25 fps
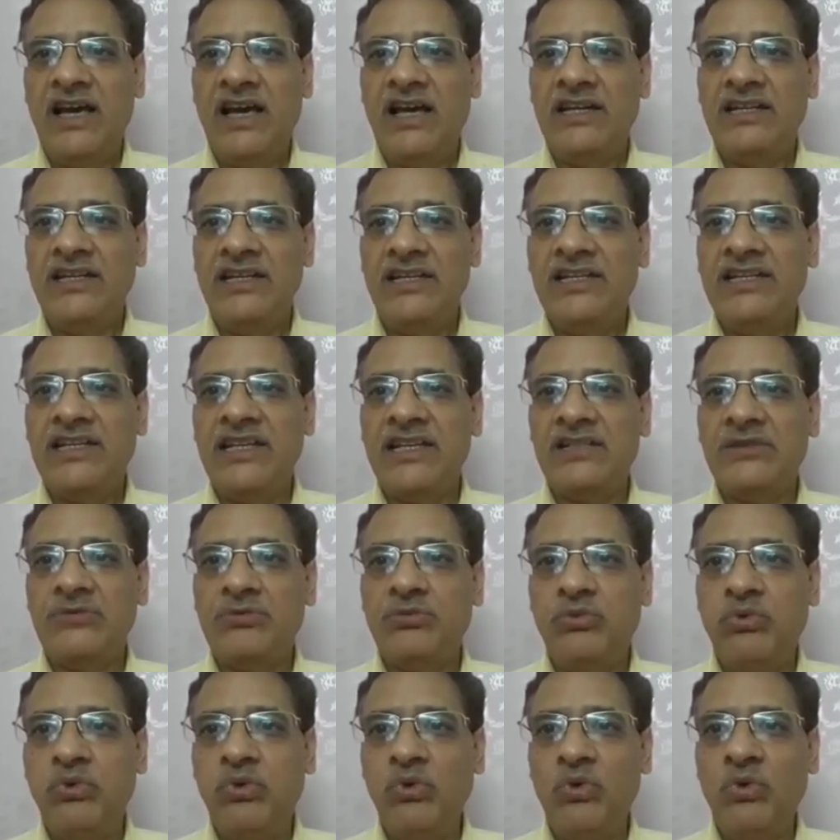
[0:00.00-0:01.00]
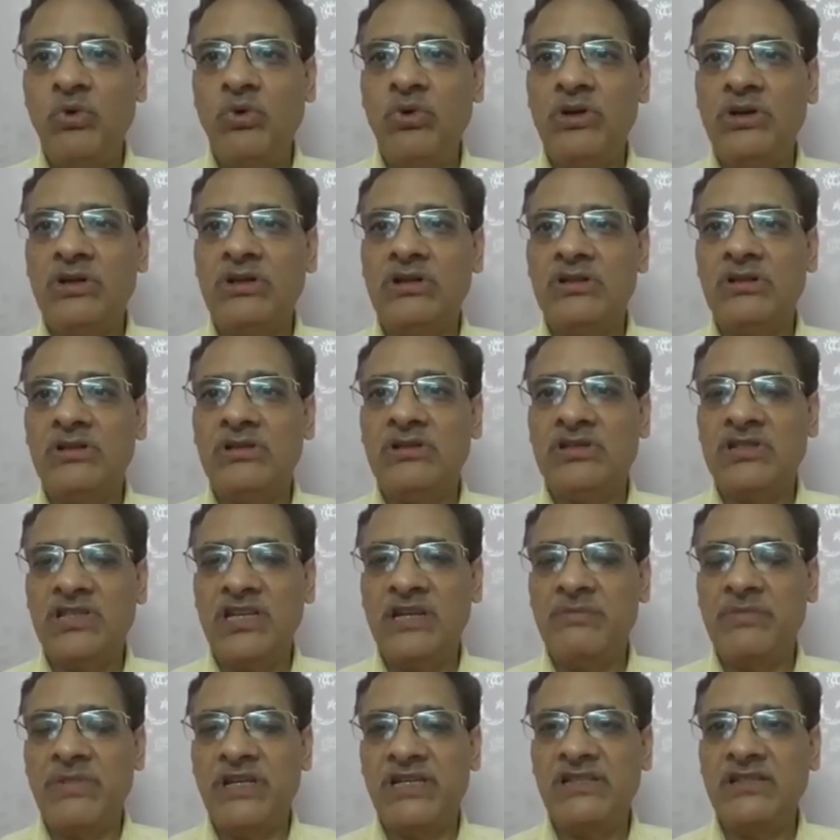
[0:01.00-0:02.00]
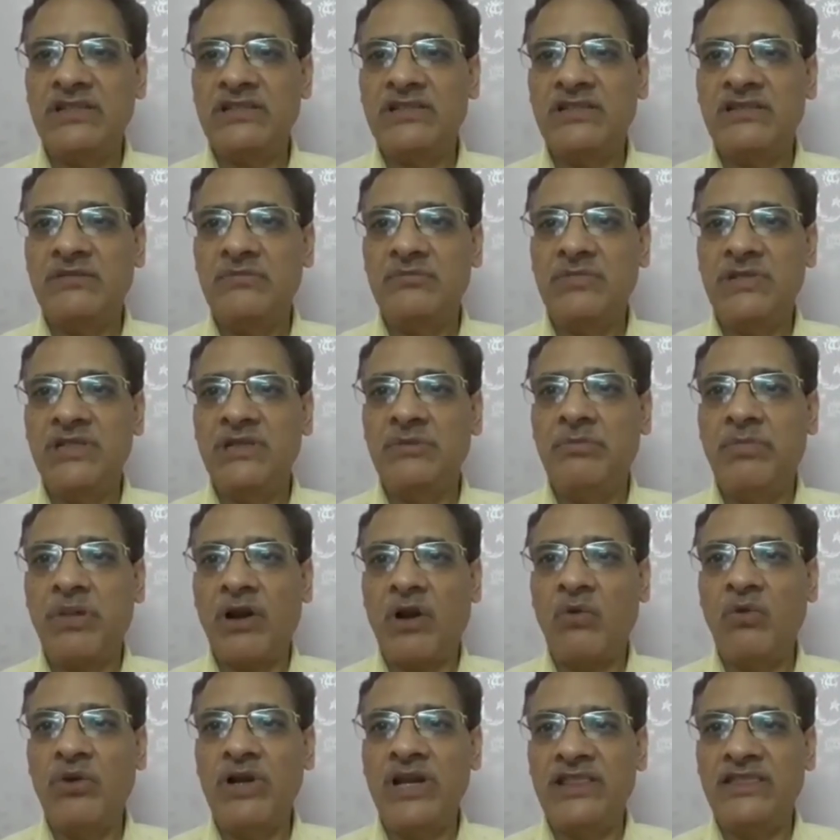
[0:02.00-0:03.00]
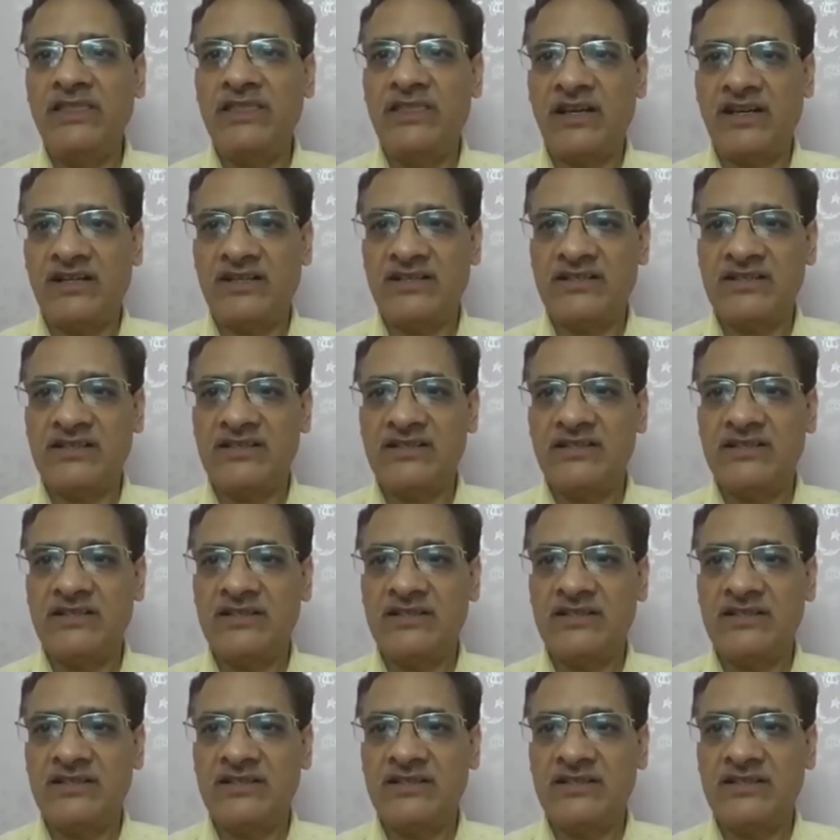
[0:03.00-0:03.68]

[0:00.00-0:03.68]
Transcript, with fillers: and it has four stamens with brown anthers